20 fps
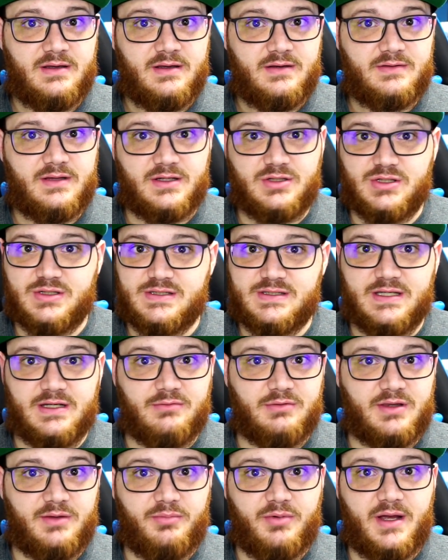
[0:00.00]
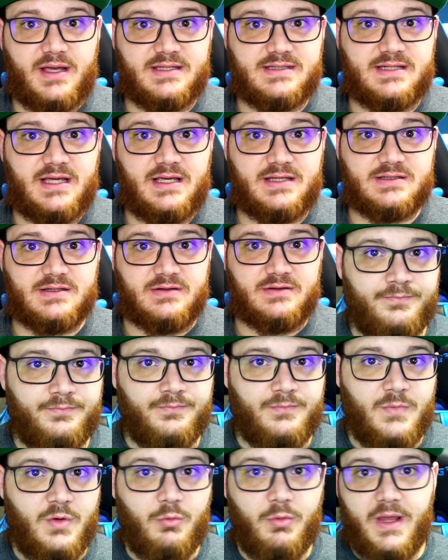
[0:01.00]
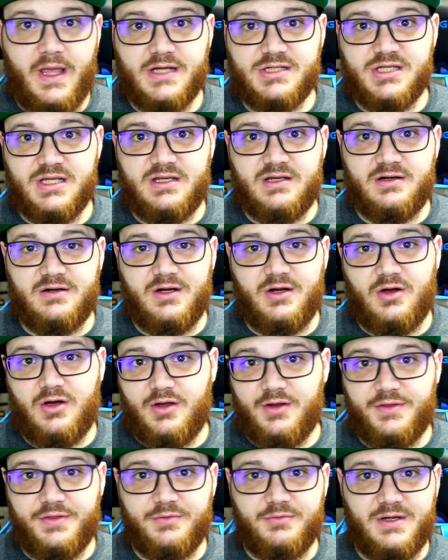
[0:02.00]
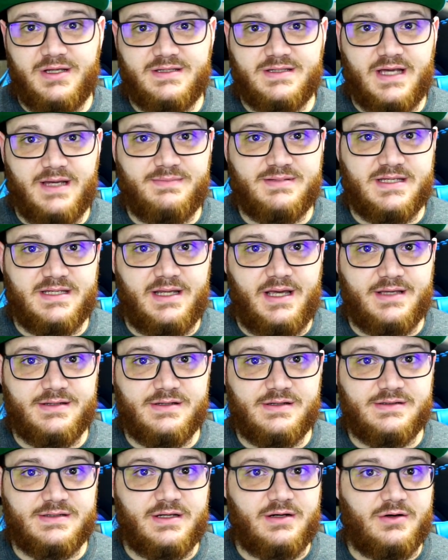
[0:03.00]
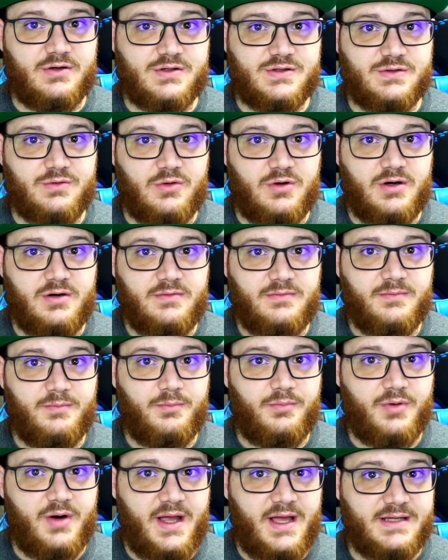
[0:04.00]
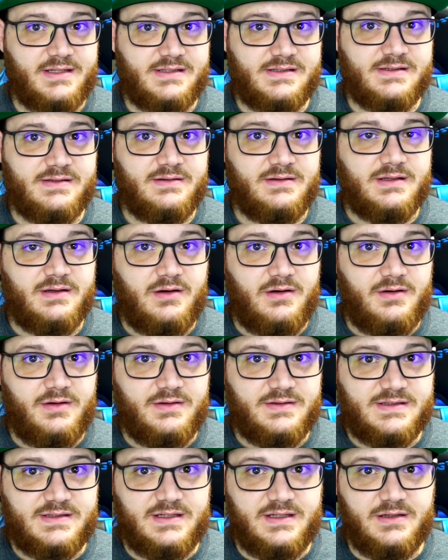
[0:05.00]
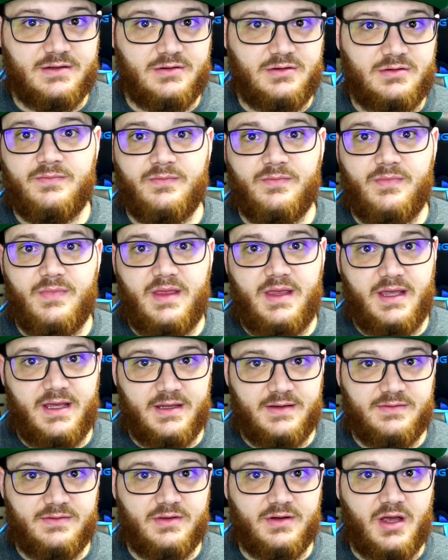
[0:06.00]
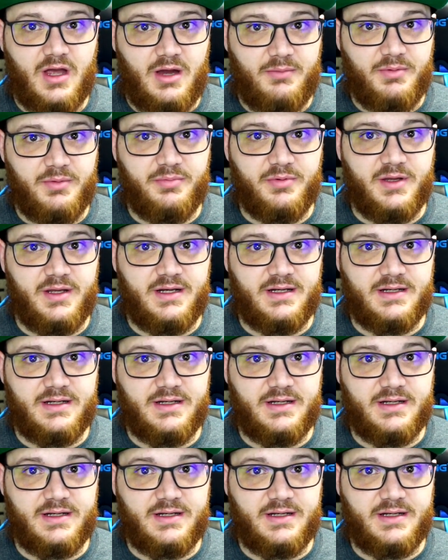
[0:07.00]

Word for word: then just stick with the brass nozzle. We actually carry all three types of nozzles in our store, brass, steel, and the copper plated